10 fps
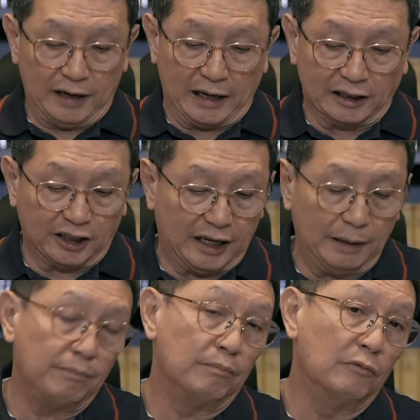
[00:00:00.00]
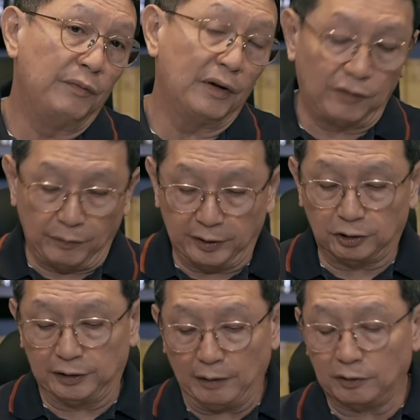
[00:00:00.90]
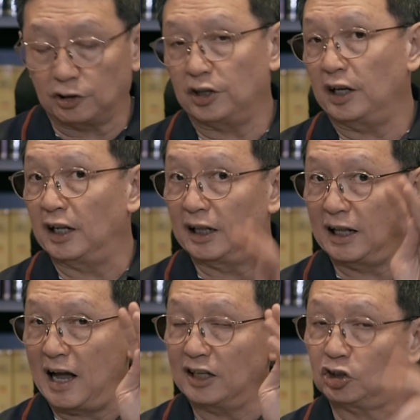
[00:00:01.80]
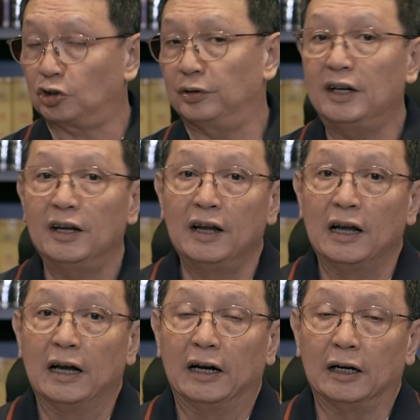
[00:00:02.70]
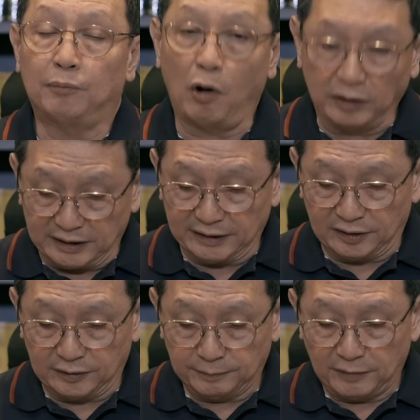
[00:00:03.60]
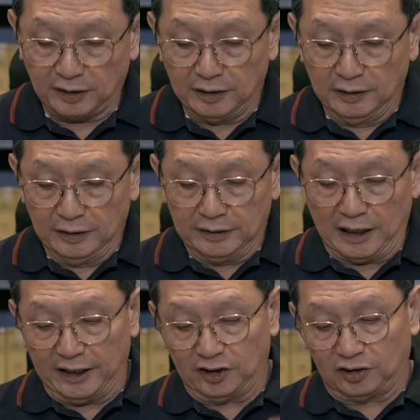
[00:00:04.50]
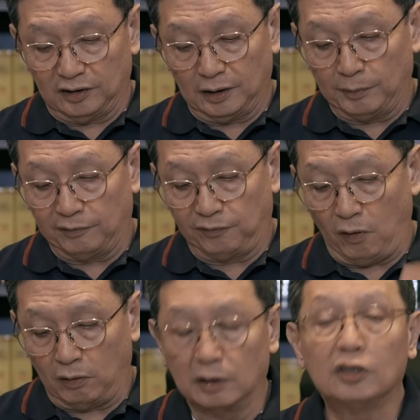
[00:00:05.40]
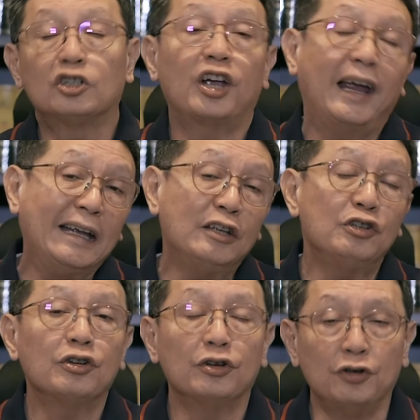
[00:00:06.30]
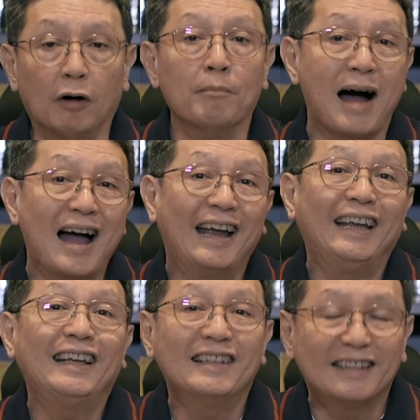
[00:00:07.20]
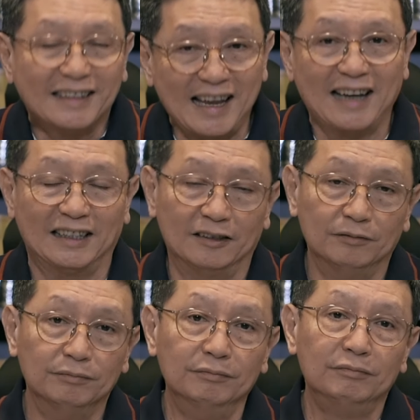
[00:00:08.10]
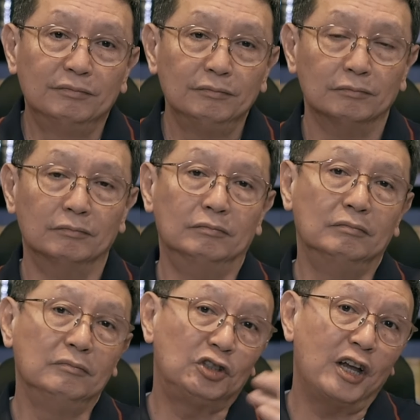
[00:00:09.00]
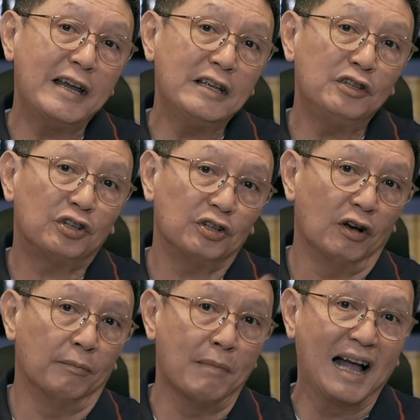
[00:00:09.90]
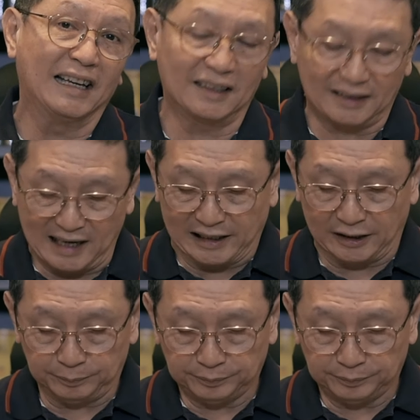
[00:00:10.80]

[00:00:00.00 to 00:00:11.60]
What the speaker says: and keep moving forward. Today, I'm going to share the last three pointers. That is number four, change your mindset. Change your mindset.